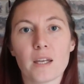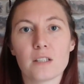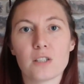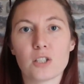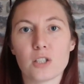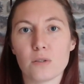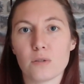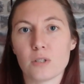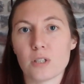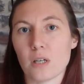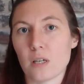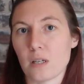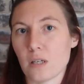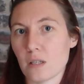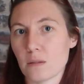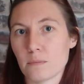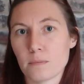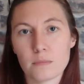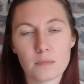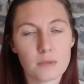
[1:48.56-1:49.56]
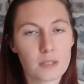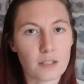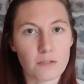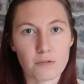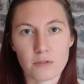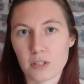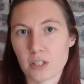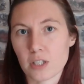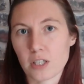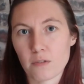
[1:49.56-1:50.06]
due to
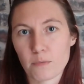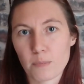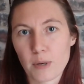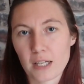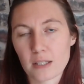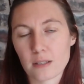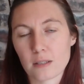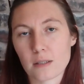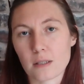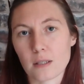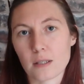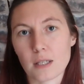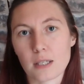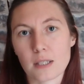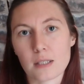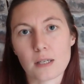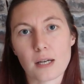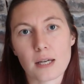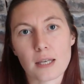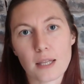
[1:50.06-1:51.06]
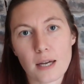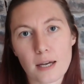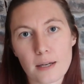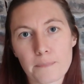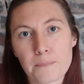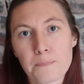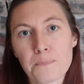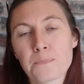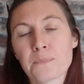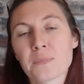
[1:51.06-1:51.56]
different shift patterns and things like
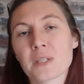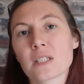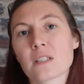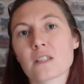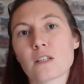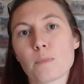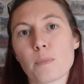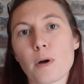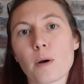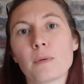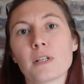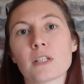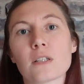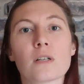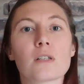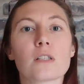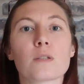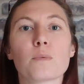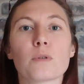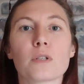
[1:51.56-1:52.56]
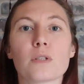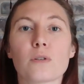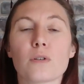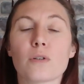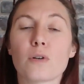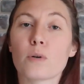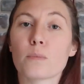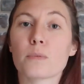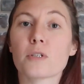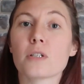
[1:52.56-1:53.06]
that. So public transport is not
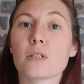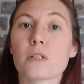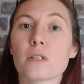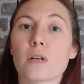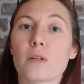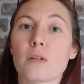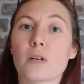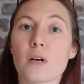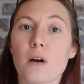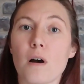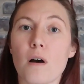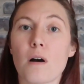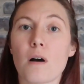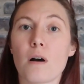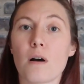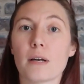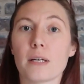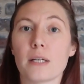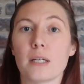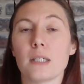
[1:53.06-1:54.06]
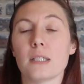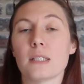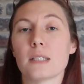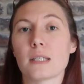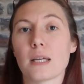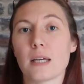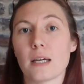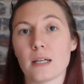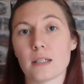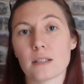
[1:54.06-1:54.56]
an option, so the car
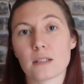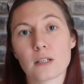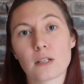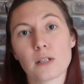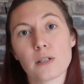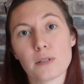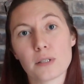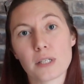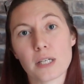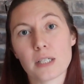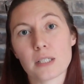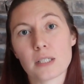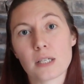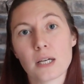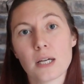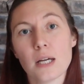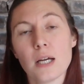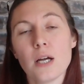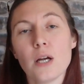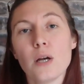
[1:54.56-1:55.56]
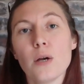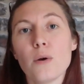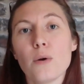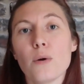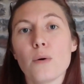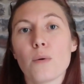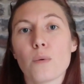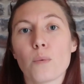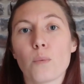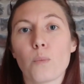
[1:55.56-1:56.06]
is excluded.
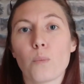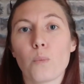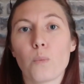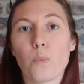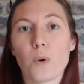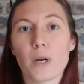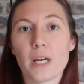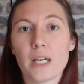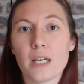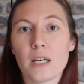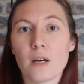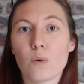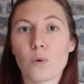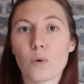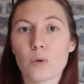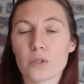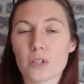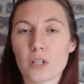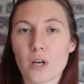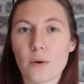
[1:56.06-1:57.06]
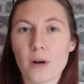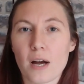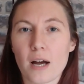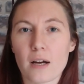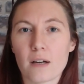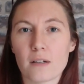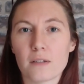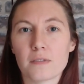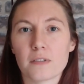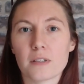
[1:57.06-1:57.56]
We also
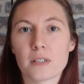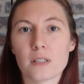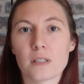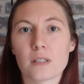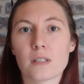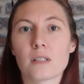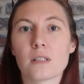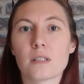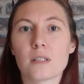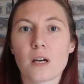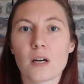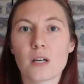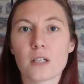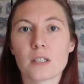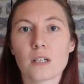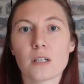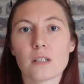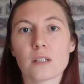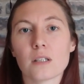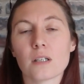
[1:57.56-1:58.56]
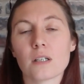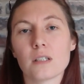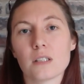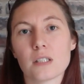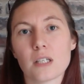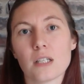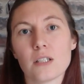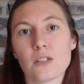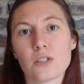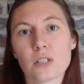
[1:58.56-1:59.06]
have certain
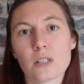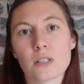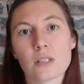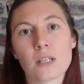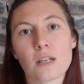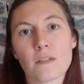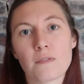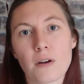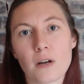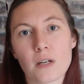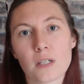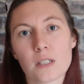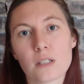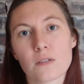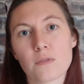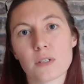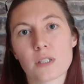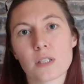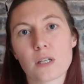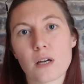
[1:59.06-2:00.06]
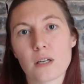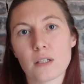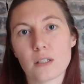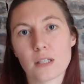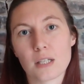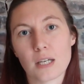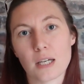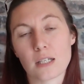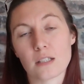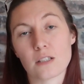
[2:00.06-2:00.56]
contingency funds for
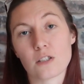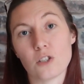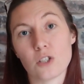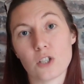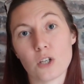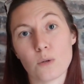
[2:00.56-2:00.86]
certain things to